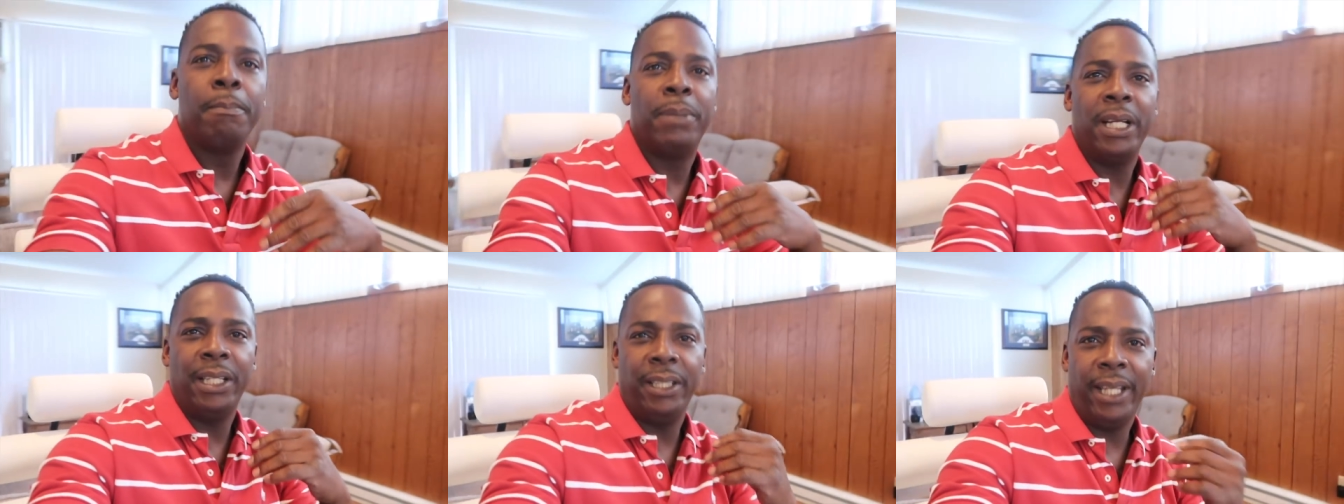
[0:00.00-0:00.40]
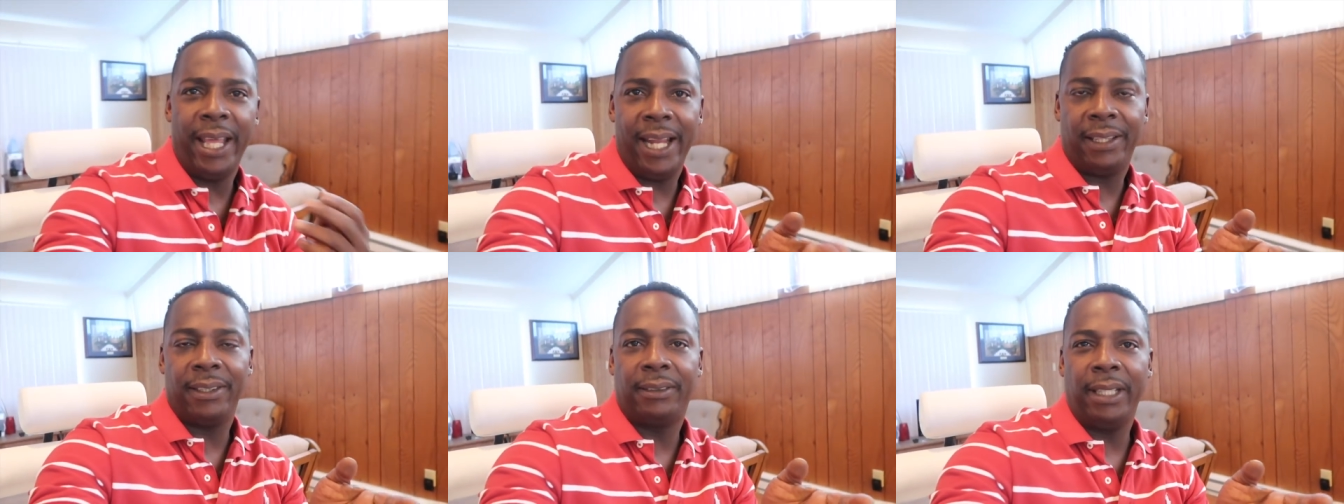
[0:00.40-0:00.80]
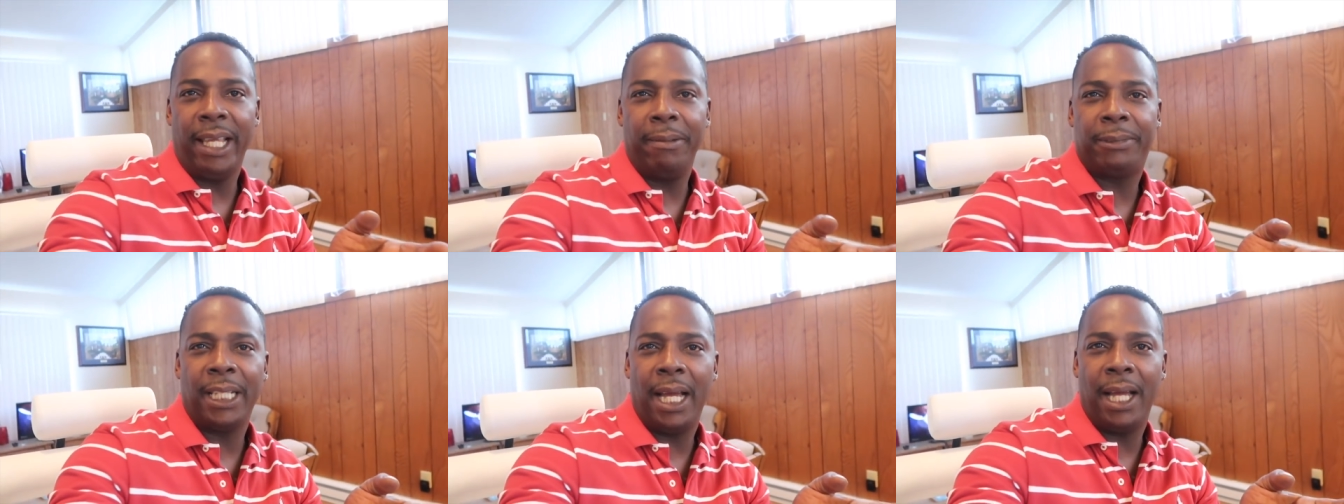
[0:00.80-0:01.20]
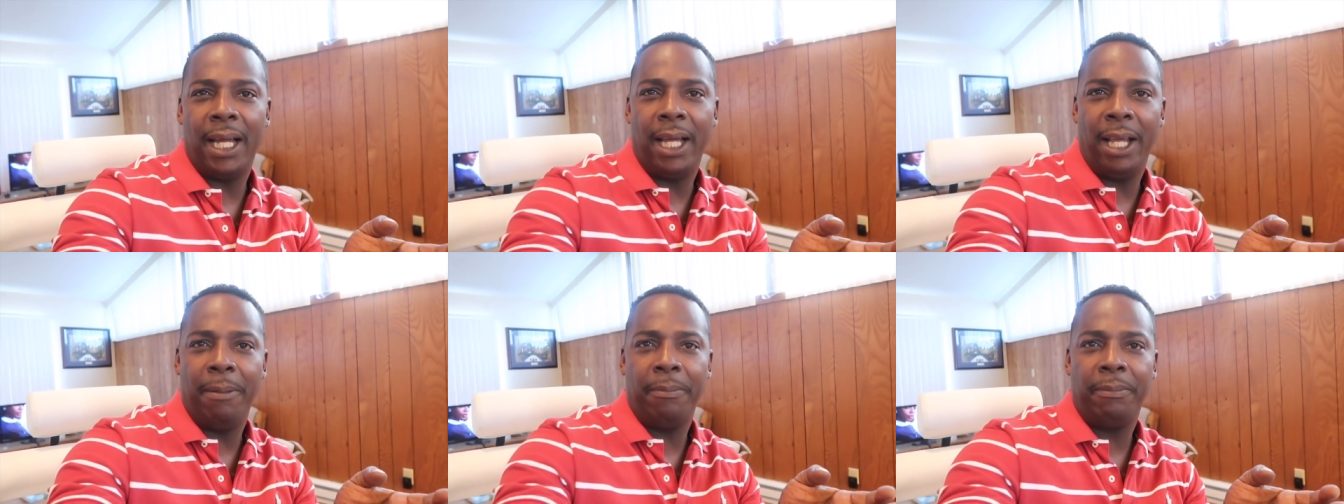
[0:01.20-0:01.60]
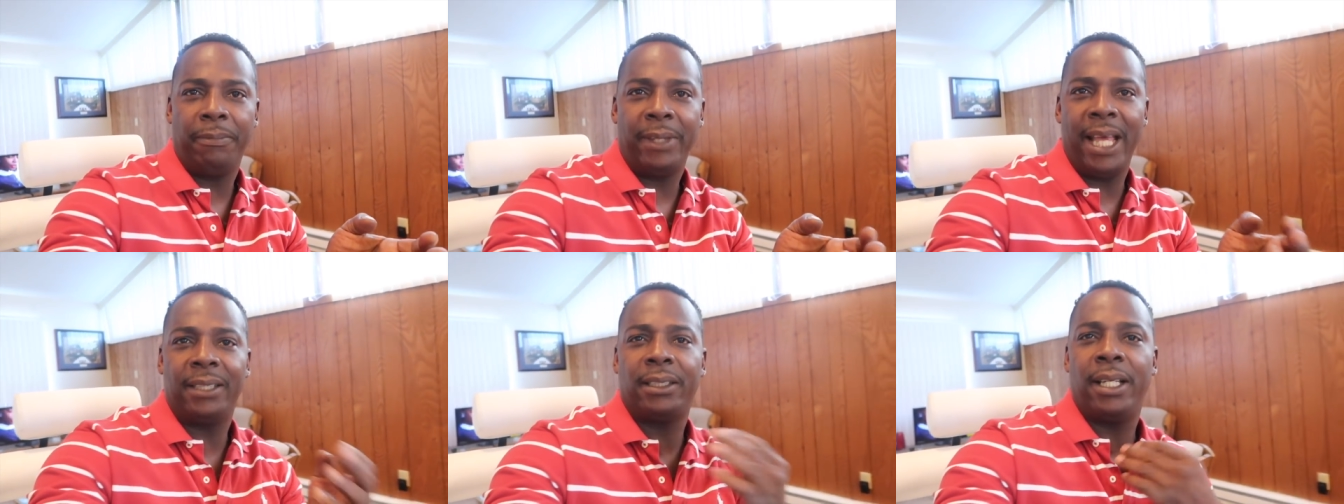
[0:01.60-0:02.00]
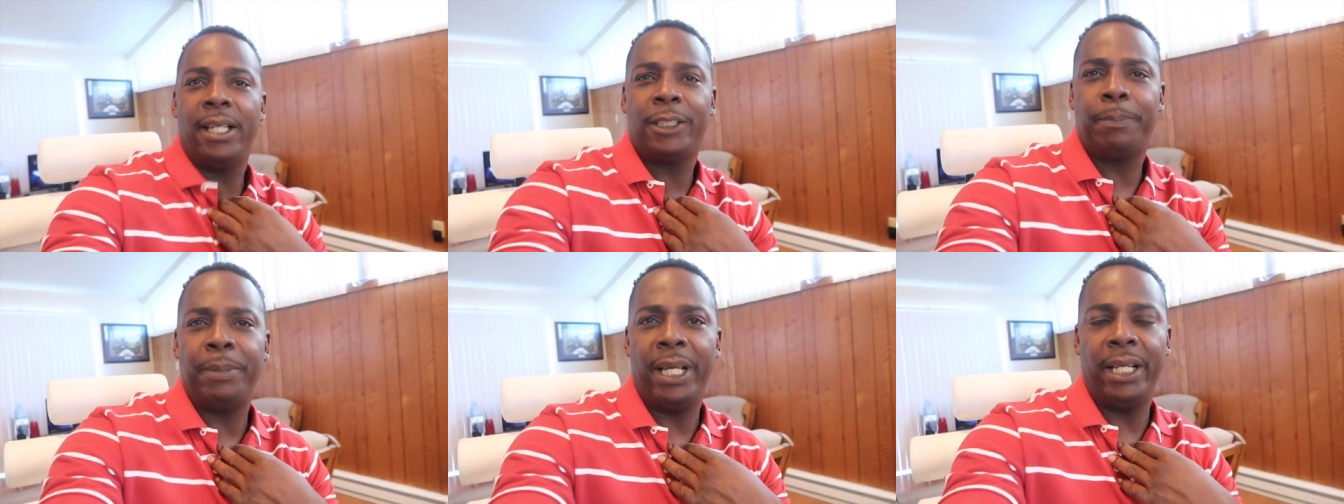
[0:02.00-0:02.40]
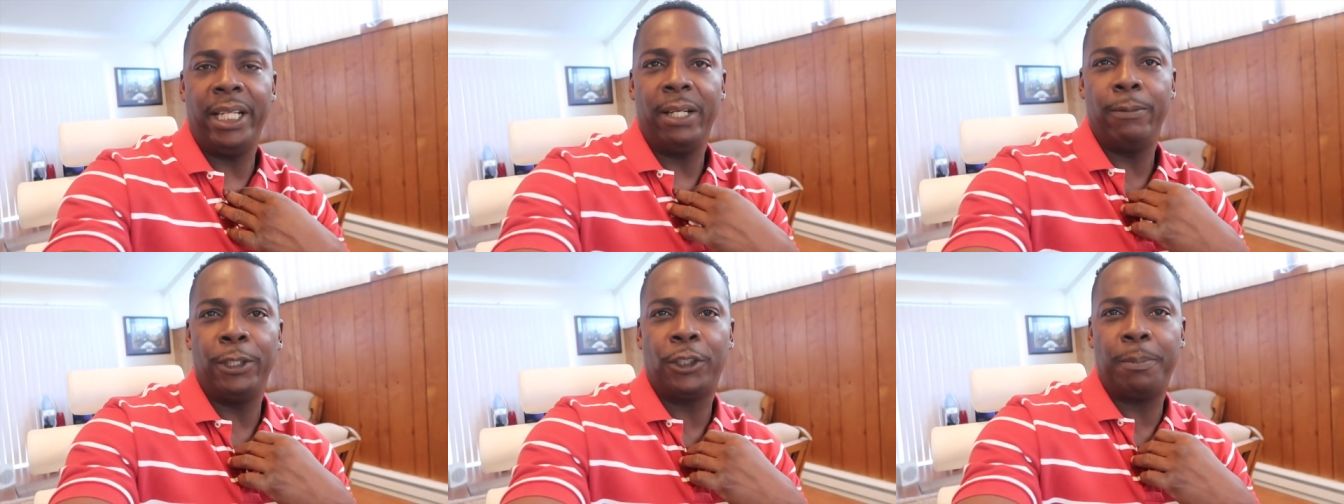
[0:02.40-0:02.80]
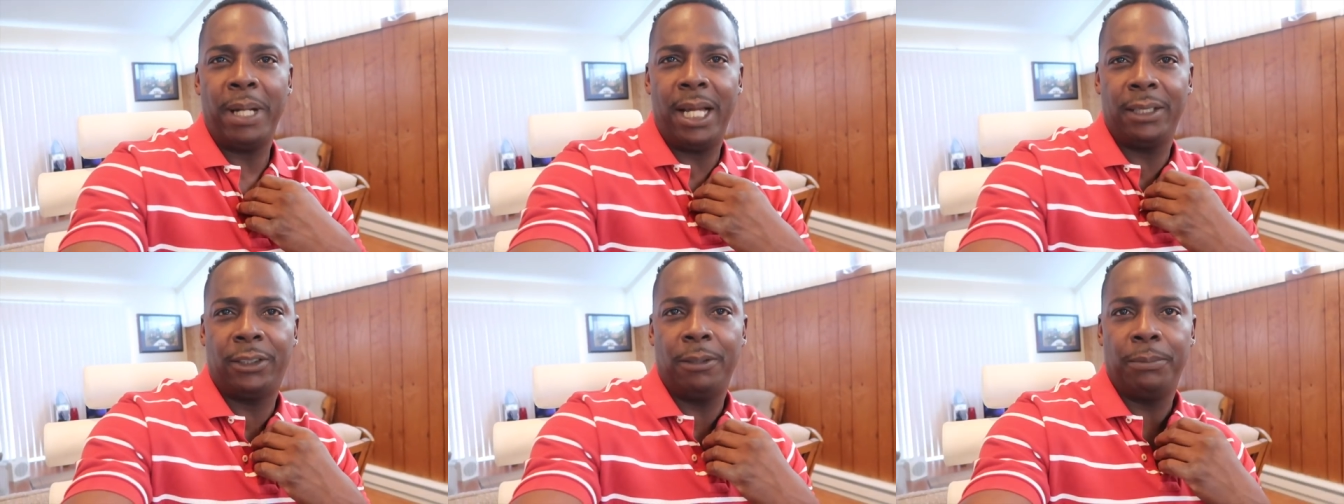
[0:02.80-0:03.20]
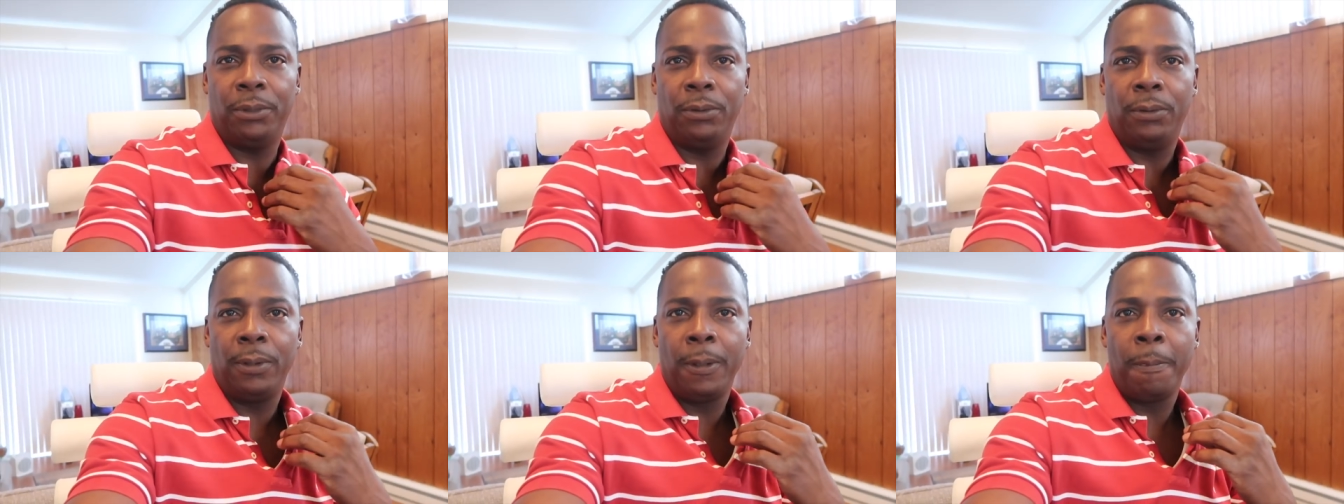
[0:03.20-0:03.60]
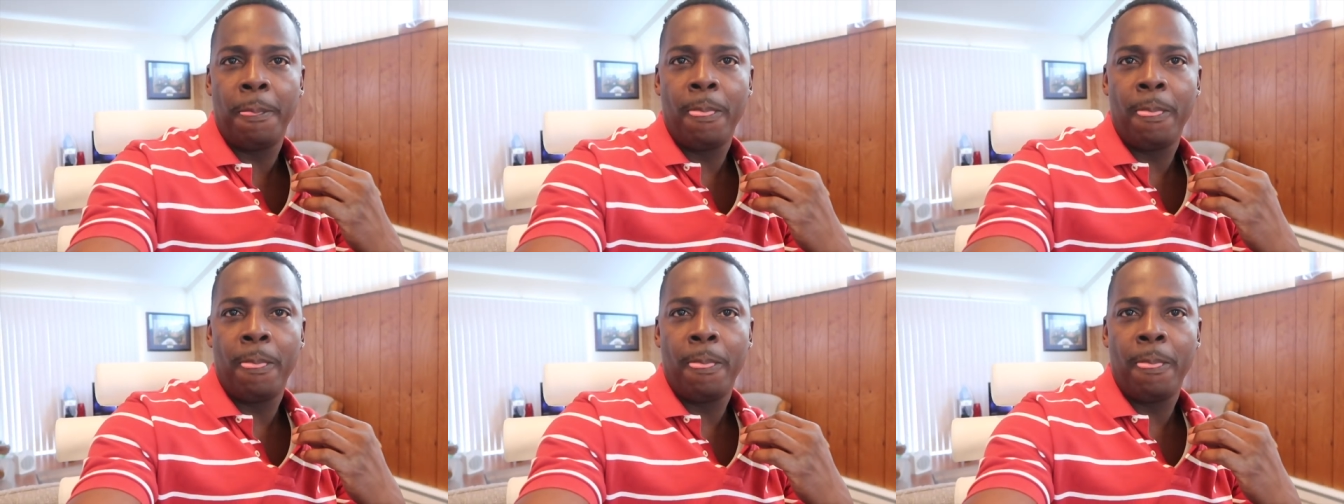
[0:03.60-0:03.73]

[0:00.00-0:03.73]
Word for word: but yet at the same time, that's us being irresponsible.